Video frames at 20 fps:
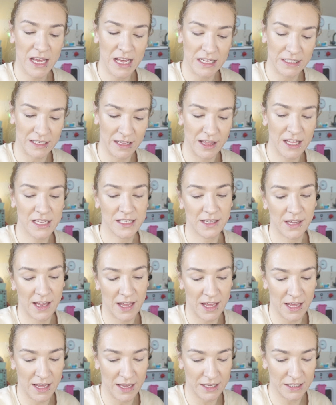So this
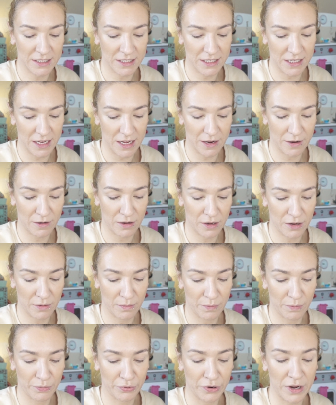is
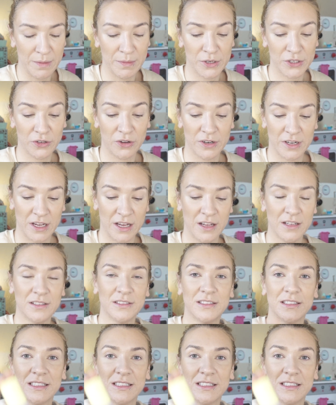Prima Donna,